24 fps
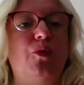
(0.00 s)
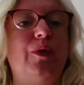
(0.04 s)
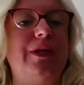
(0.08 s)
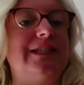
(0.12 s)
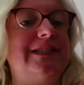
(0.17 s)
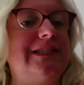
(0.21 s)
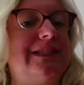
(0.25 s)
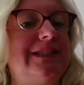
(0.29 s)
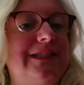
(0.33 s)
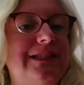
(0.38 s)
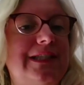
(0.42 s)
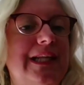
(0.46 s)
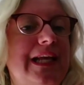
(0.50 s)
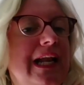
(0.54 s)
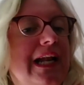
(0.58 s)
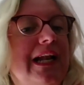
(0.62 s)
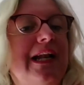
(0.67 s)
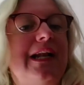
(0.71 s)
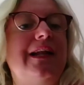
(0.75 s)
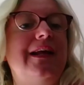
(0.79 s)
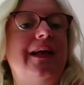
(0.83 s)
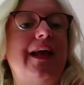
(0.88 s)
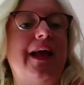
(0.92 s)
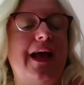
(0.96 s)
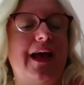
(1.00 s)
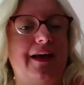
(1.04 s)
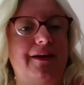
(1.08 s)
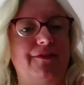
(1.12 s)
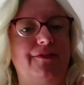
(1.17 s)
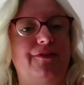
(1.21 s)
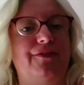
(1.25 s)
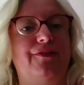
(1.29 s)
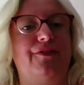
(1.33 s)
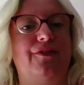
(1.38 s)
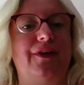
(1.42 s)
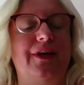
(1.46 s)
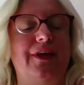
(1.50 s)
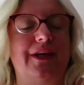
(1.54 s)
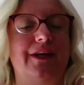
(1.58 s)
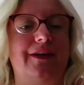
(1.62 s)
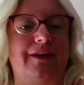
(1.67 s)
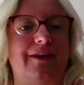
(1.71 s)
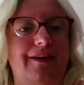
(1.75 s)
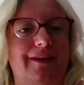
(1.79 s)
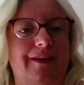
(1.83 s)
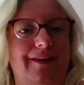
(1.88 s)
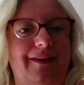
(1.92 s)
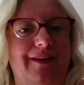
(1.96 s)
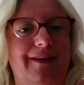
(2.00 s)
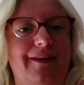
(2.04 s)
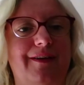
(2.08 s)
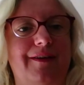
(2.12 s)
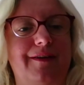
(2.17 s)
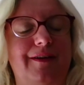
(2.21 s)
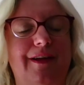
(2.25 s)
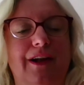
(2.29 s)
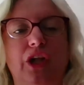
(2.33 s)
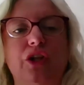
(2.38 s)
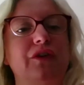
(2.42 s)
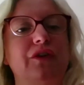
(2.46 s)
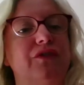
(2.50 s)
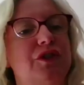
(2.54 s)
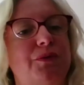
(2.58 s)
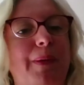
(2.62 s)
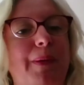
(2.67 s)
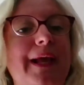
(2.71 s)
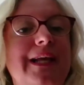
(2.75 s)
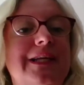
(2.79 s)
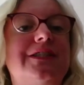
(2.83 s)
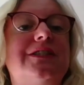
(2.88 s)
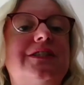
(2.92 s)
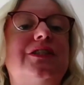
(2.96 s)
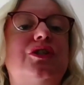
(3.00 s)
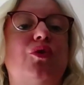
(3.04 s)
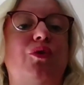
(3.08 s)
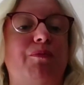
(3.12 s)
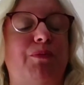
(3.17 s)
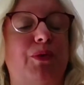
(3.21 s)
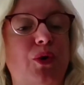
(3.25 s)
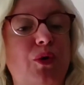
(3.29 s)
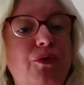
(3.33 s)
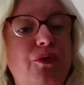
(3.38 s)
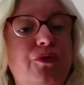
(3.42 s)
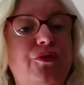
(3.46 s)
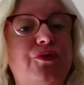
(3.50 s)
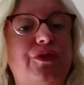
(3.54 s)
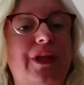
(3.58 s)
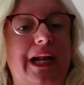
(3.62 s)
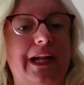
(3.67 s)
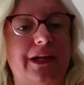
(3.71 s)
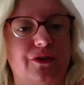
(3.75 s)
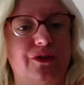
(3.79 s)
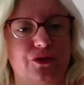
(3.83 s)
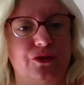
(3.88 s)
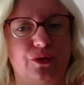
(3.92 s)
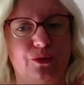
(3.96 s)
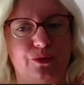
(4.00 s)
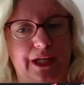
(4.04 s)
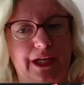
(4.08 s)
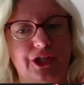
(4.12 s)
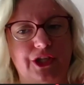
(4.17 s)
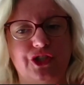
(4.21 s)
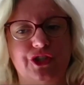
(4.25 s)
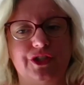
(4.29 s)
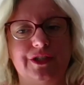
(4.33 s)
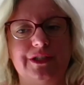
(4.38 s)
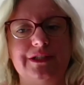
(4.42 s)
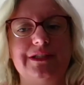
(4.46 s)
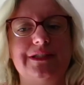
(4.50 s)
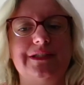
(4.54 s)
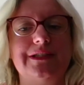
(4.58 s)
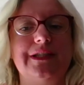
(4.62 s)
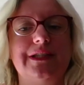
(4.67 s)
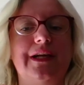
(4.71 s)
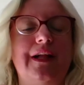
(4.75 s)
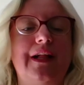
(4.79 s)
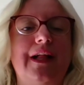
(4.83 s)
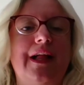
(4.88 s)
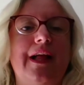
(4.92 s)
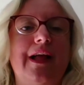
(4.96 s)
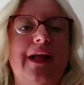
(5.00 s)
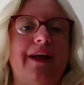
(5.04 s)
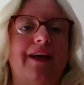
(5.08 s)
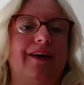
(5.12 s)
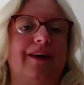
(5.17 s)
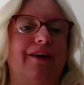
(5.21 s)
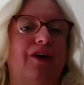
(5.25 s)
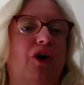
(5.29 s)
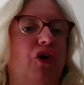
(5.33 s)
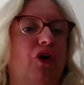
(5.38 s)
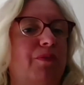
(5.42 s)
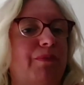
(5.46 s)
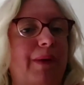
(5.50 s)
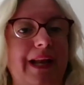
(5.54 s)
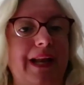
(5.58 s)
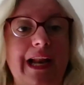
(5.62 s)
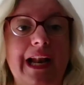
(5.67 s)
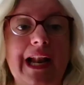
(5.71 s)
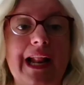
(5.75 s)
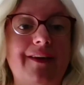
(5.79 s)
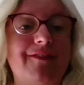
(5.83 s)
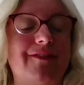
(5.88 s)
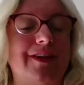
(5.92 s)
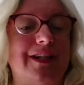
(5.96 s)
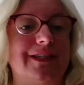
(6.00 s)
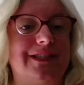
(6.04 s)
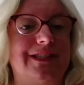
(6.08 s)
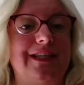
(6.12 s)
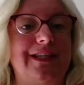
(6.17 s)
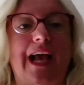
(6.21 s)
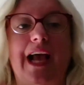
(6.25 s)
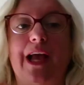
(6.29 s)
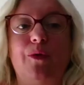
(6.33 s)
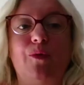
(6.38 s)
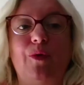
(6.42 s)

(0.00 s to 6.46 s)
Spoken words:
We still have a lot of space to improve teleconsultations on many levels.